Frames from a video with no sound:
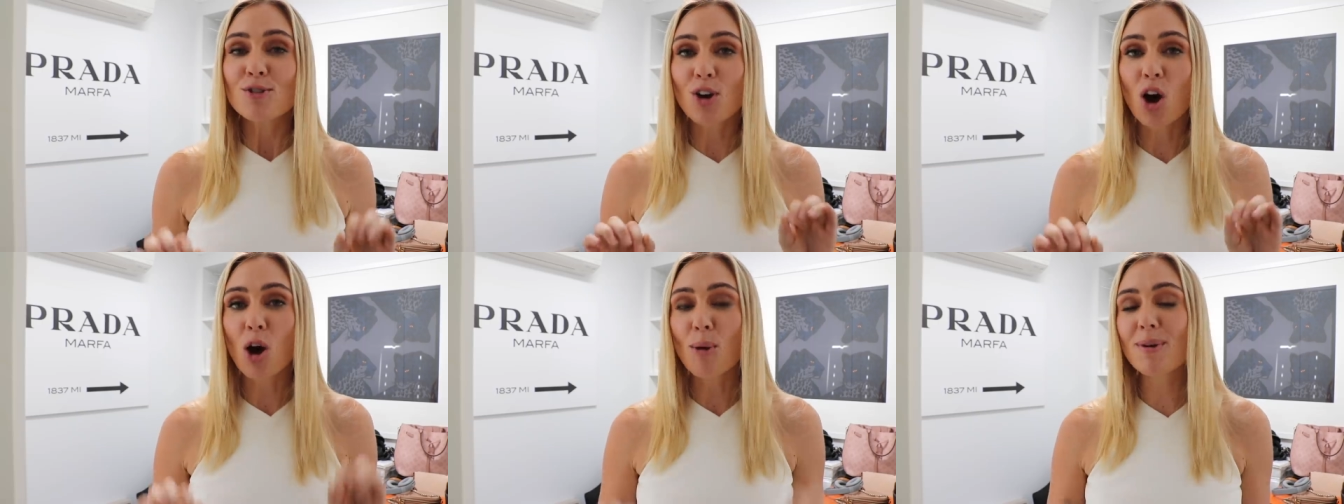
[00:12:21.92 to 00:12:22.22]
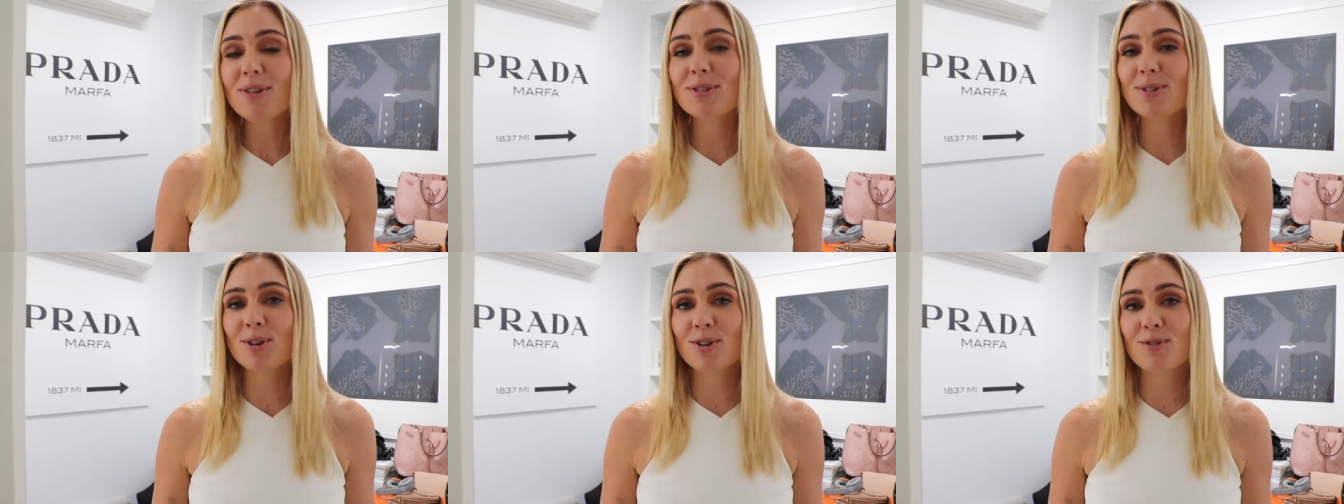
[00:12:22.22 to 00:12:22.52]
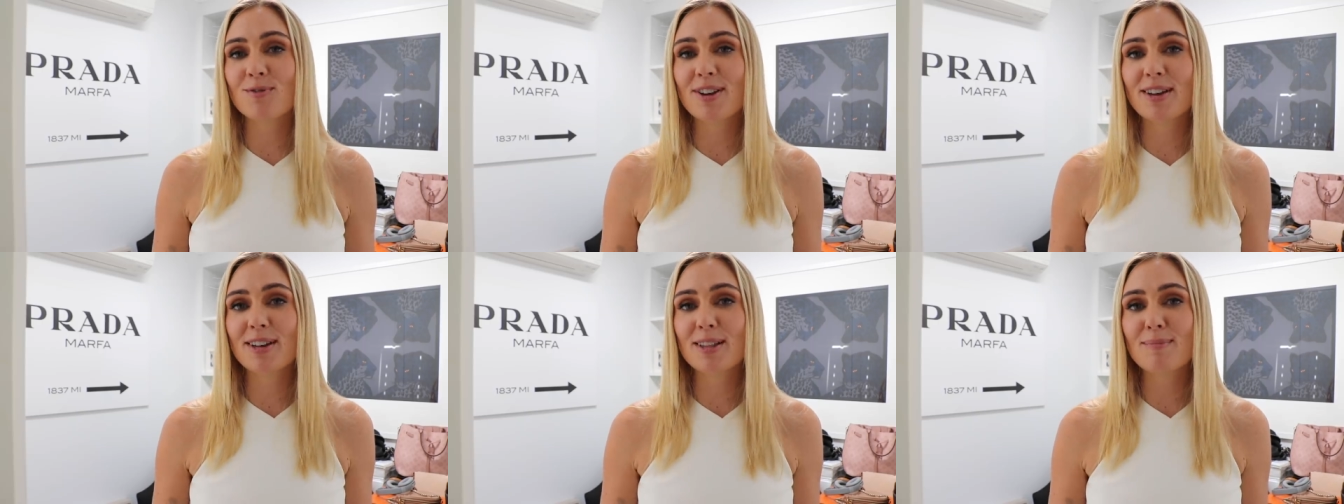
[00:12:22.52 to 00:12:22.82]
comments on
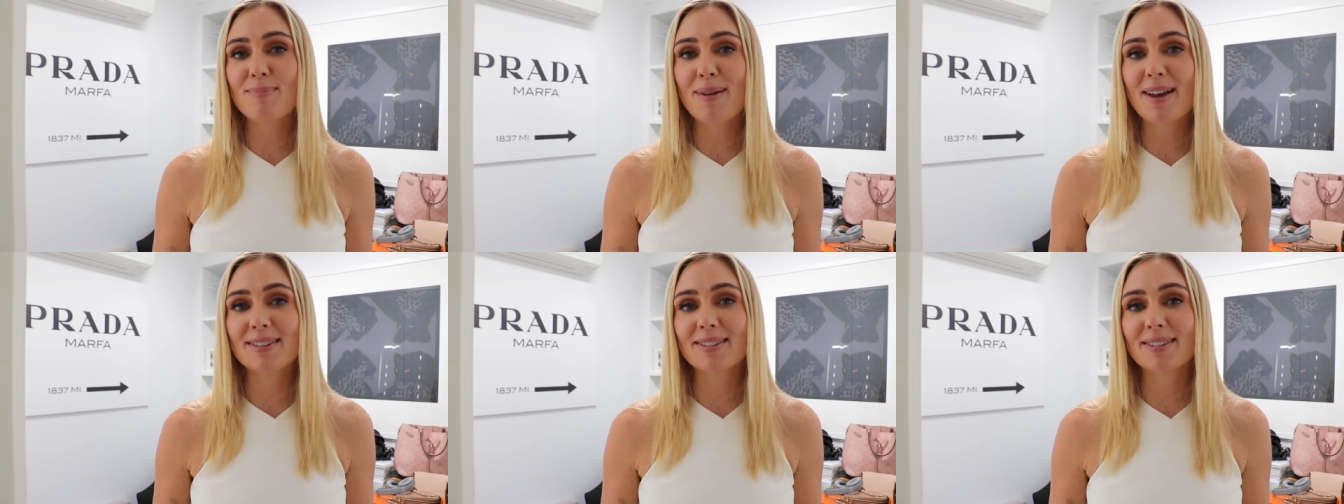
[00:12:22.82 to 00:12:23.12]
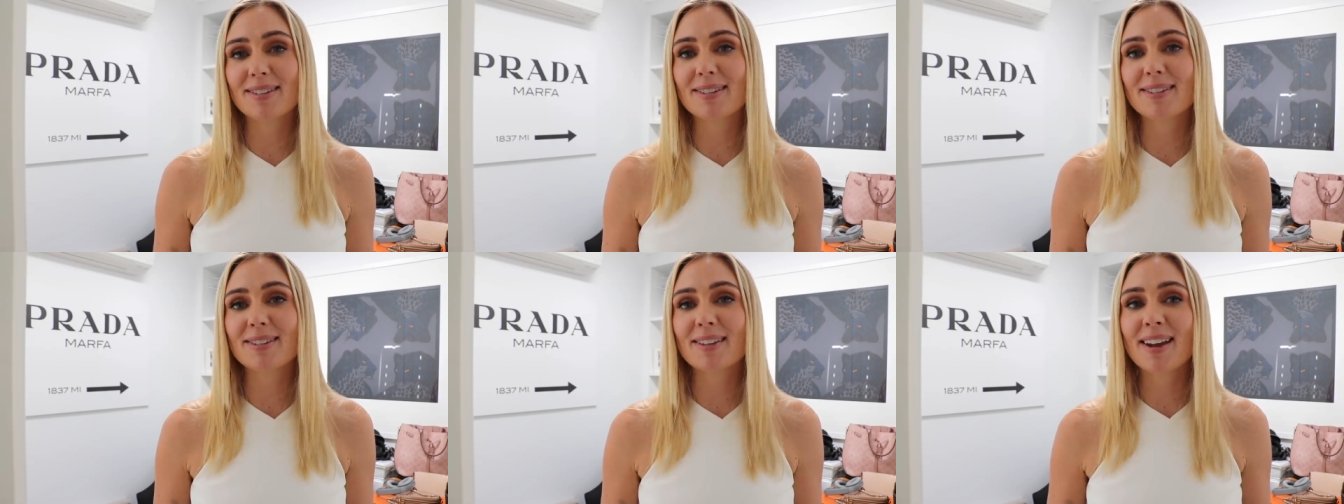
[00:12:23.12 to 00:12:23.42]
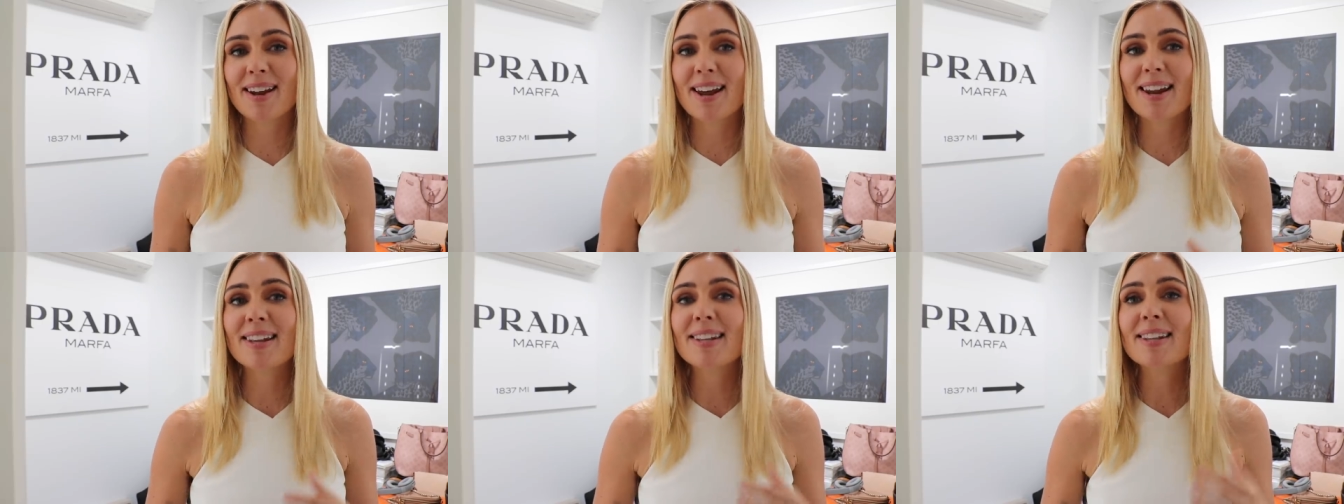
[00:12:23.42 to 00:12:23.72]
a regular basis,
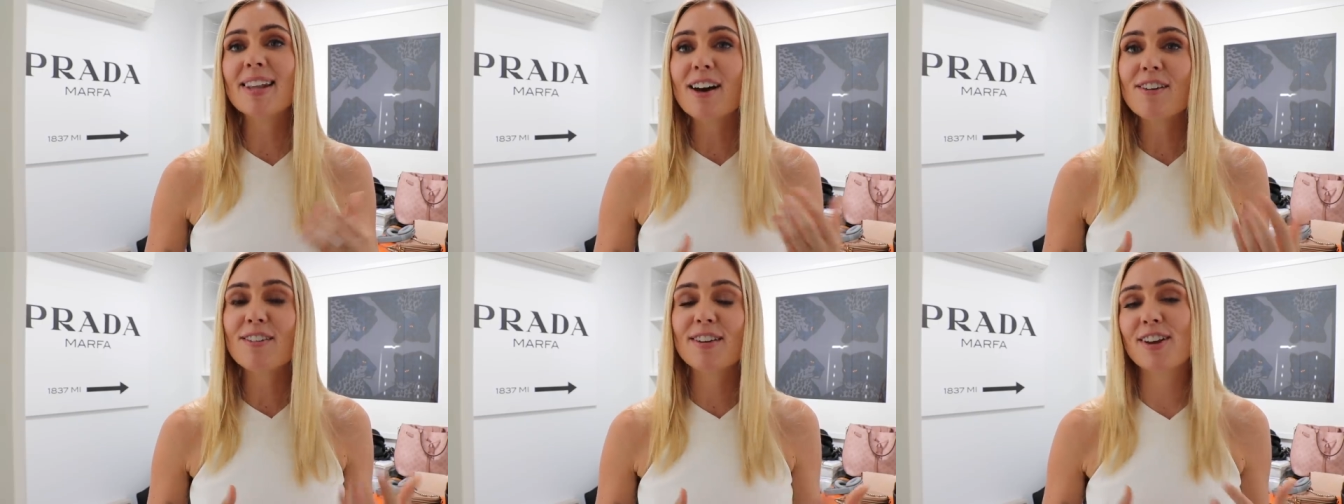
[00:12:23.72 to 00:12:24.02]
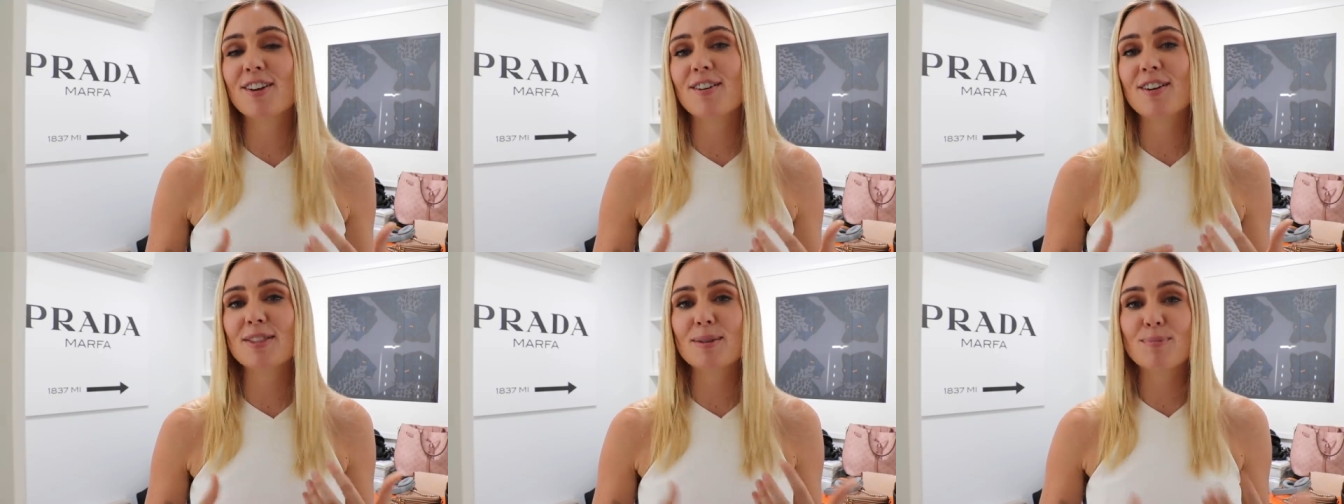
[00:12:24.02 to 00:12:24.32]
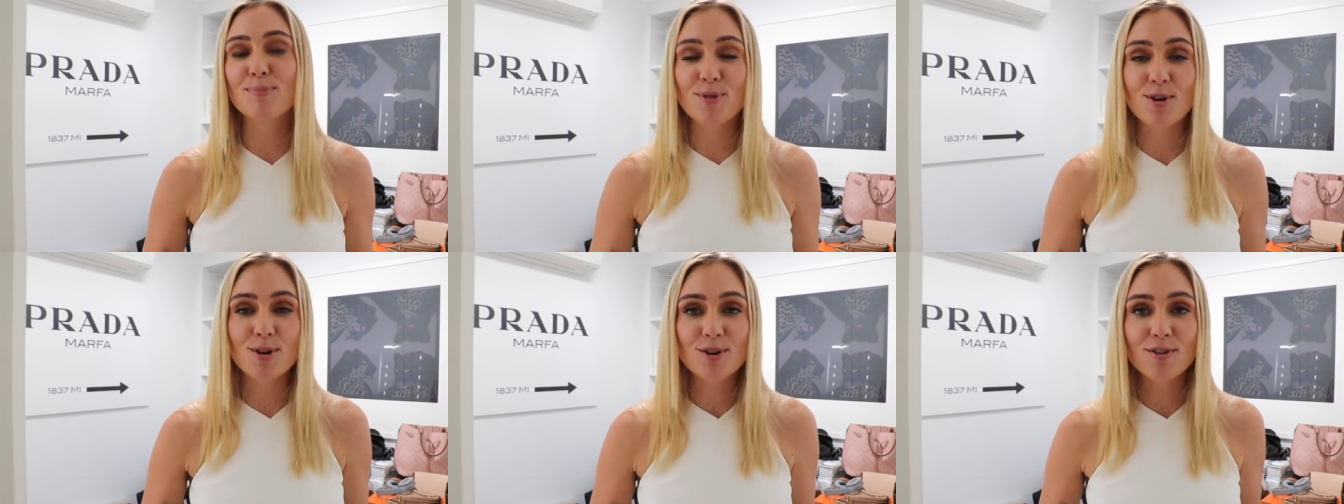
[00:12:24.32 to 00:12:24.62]
and I love hearing the
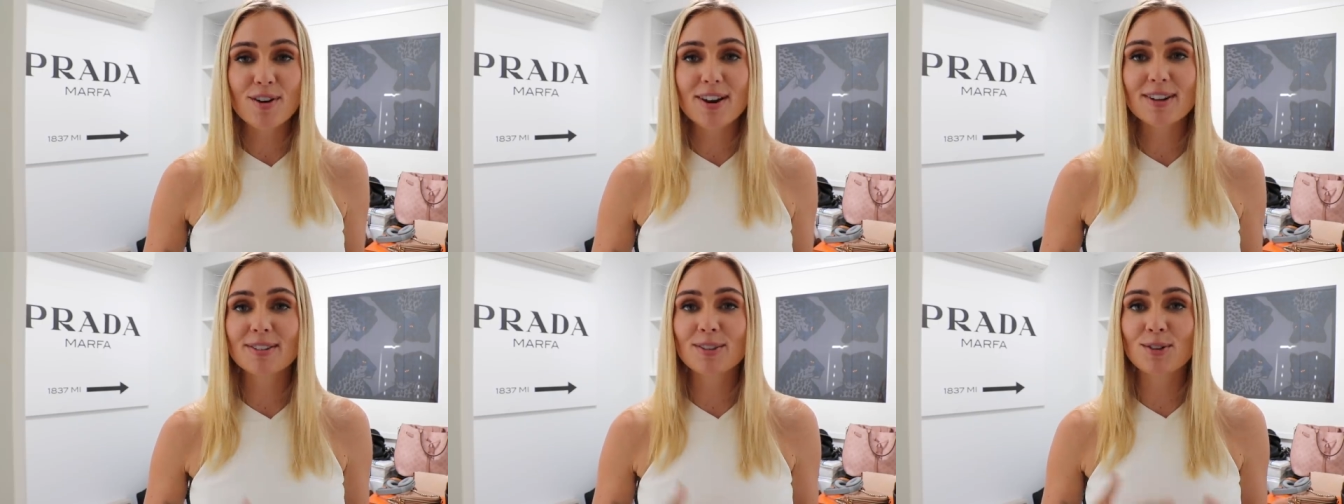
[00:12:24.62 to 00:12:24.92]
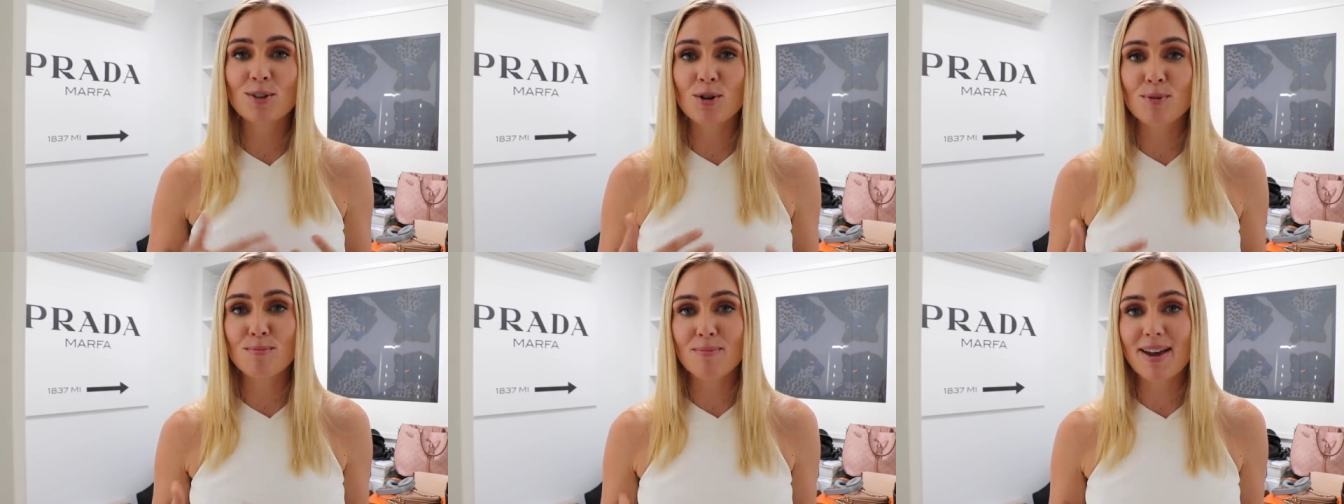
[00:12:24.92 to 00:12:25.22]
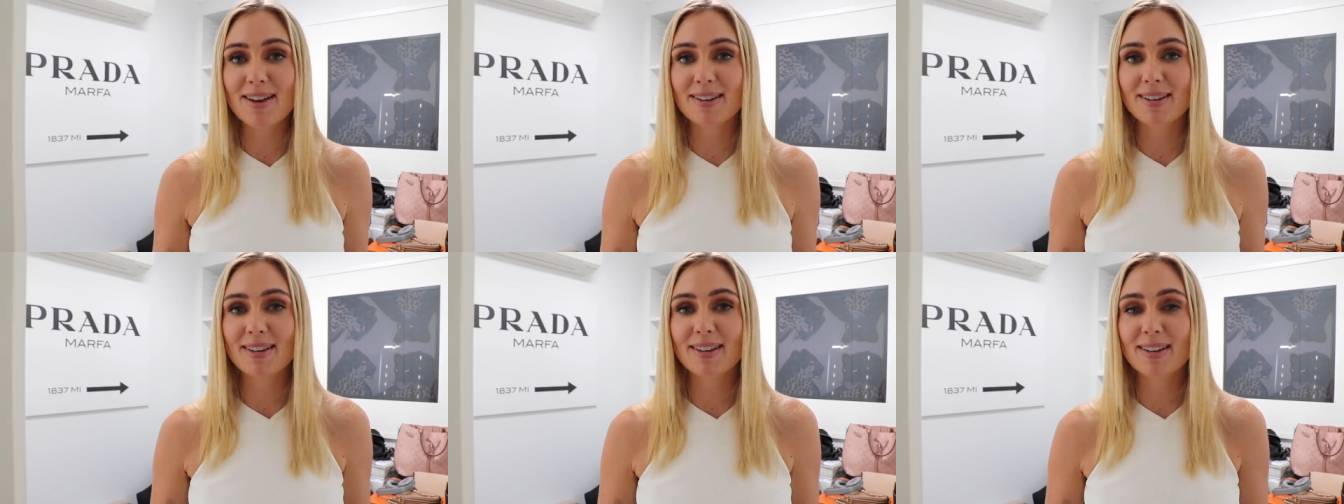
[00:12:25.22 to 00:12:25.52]
progress that you're
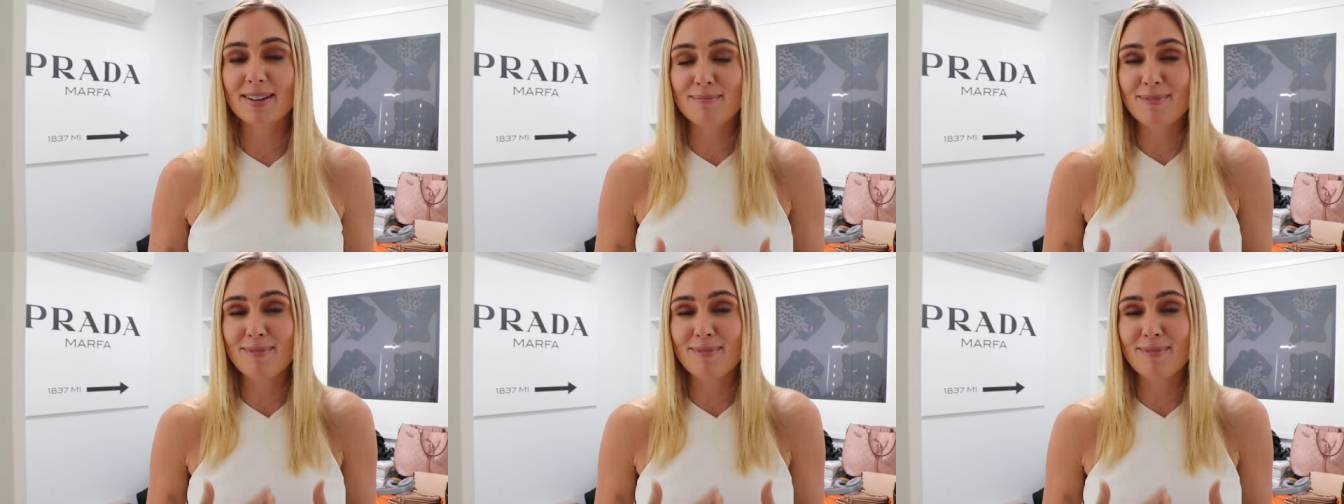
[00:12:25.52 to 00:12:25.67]
making.